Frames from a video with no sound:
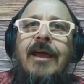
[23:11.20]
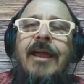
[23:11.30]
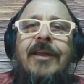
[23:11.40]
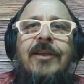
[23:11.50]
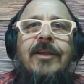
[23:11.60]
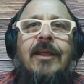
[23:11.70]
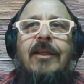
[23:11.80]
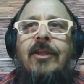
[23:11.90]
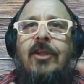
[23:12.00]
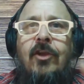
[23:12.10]
And
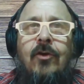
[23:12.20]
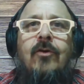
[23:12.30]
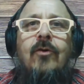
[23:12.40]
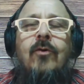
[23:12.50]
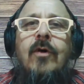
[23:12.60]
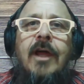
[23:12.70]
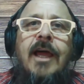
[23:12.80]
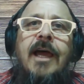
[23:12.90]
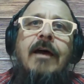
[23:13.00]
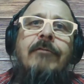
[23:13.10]
you
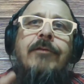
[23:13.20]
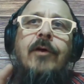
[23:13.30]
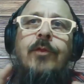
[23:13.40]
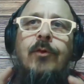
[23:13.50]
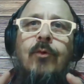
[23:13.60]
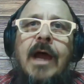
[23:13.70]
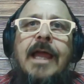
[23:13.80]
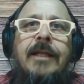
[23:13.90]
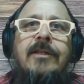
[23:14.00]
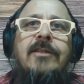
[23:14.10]
have the
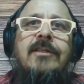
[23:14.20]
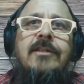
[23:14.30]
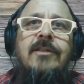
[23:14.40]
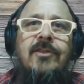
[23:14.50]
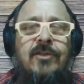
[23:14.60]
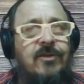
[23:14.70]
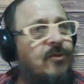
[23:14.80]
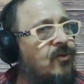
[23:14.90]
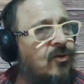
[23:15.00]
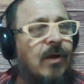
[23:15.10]
right
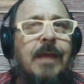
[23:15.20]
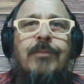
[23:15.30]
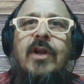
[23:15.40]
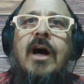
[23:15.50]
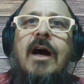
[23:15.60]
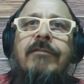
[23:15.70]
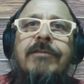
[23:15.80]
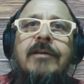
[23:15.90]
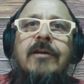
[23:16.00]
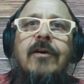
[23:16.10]
to scrape it
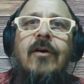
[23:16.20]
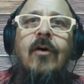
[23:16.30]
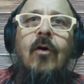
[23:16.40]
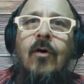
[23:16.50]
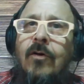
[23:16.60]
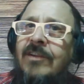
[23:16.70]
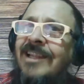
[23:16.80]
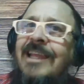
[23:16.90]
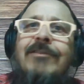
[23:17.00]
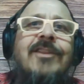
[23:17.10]
off or
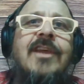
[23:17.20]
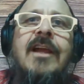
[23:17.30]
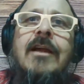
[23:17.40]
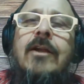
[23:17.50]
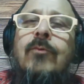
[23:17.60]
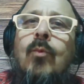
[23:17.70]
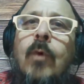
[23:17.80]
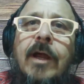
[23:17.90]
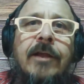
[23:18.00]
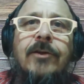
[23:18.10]
leave it there and
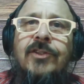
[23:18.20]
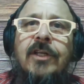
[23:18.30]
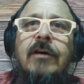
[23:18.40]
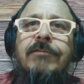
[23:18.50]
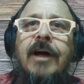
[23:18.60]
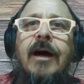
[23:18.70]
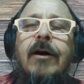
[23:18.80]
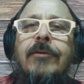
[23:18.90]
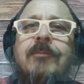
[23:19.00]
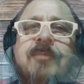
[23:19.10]
wear yourself out.